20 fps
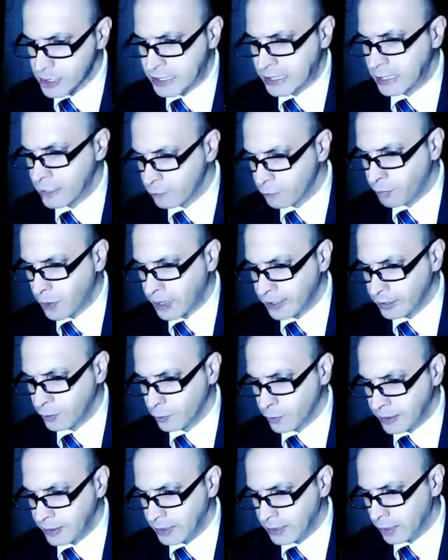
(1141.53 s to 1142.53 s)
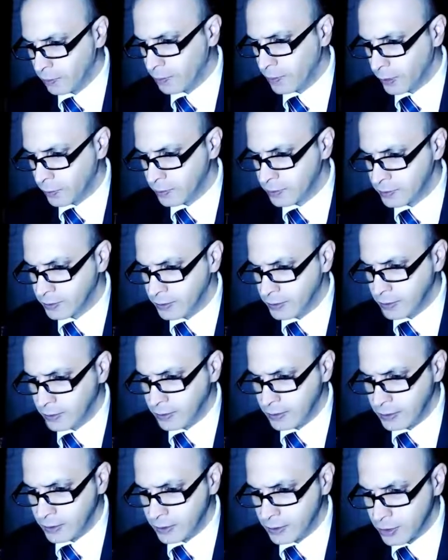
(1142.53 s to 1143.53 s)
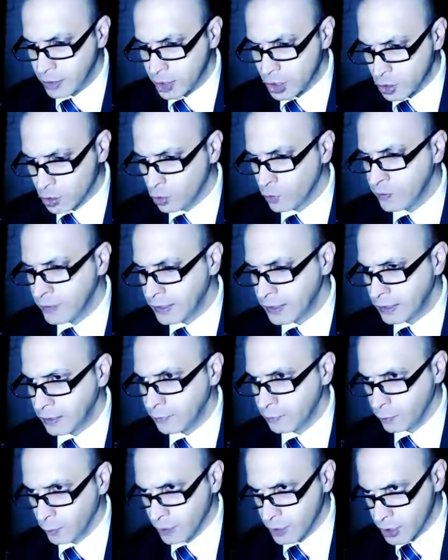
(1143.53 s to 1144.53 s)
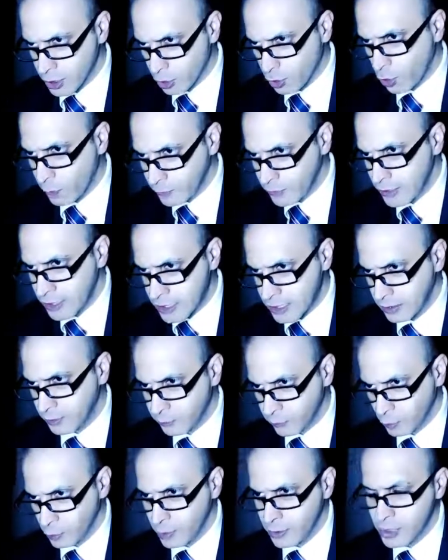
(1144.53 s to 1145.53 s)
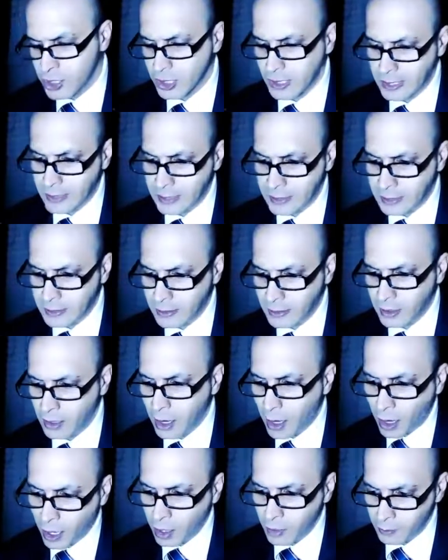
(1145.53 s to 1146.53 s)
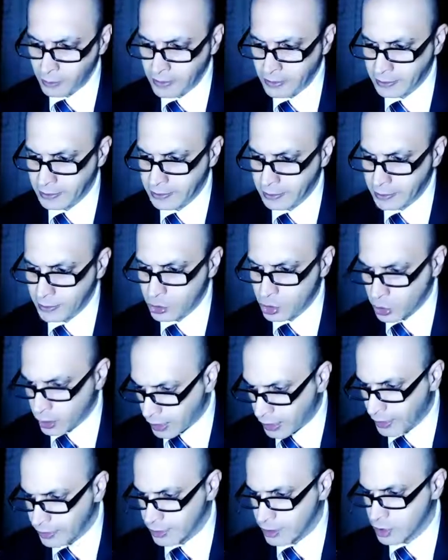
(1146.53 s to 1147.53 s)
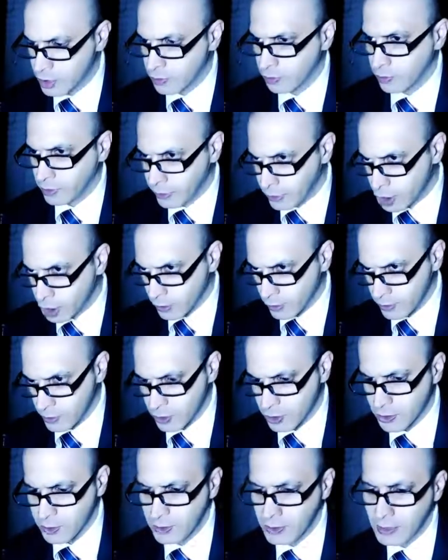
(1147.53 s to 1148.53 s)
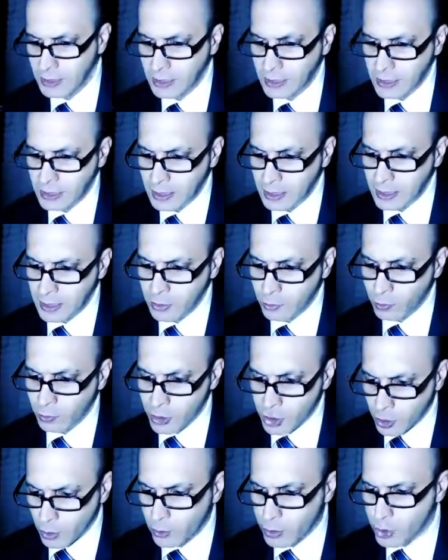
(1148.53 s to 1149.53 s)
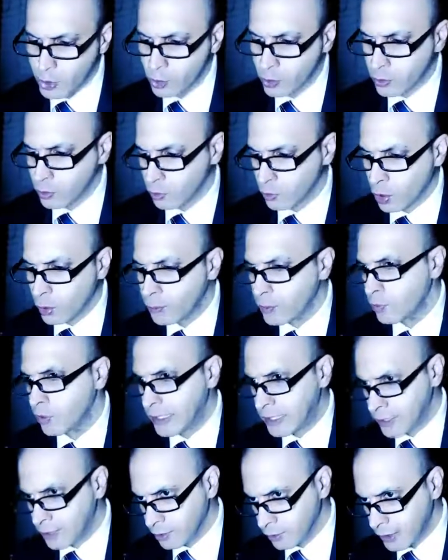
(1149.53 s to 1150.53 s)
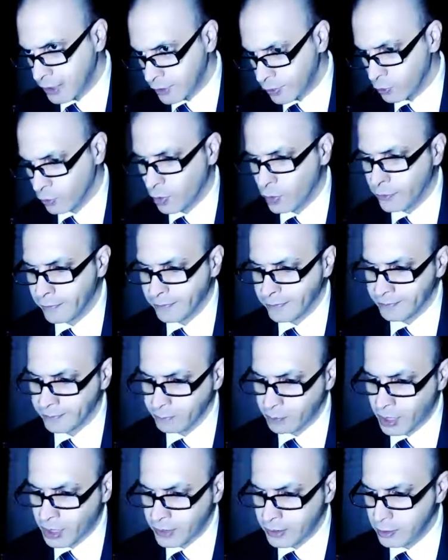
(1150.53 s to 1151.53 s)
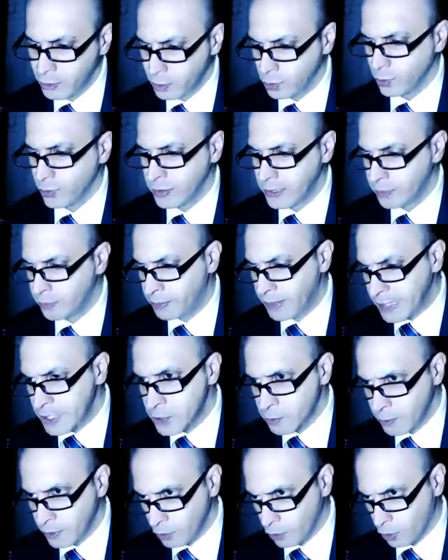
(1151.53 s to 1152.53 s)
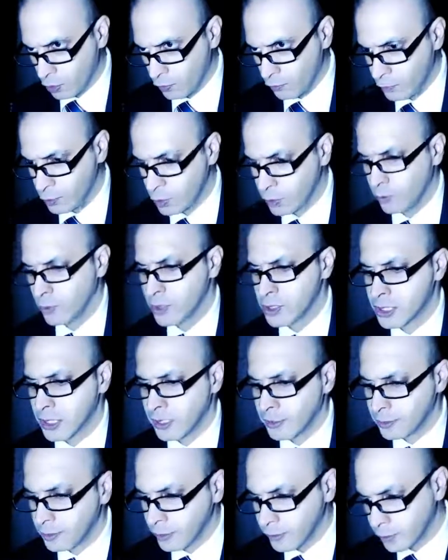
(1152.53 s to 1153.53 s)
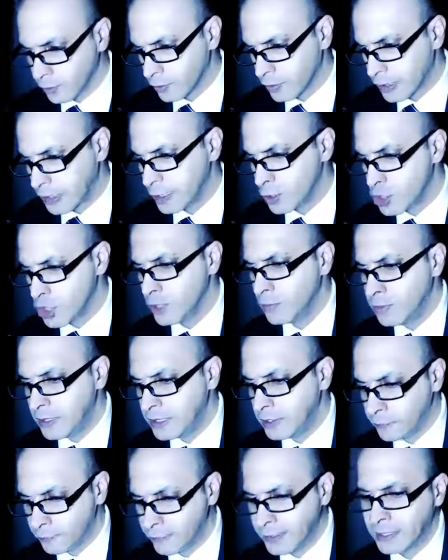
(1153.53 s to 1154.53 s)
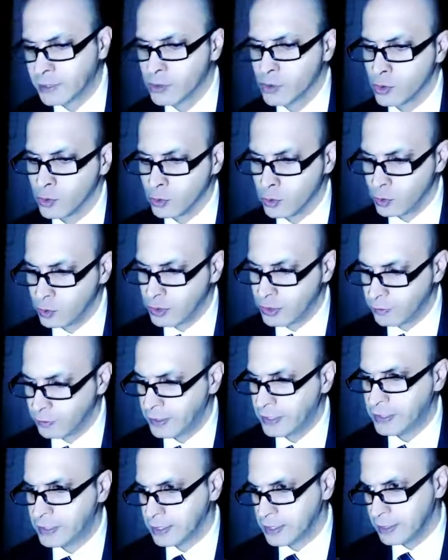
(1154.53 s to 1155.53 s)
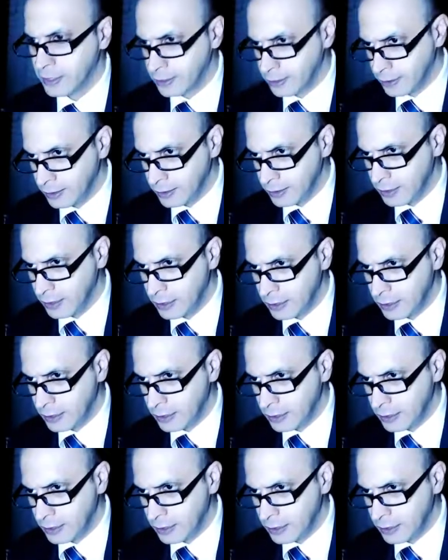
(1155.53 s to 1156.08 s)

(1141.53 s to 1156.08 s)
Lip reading: gave, by the way, about the Soviet influence, the communist influence in arming jihadist militias, was also corroborated later on by Yuri Bezmenov, who was another KGB defector who defected in the,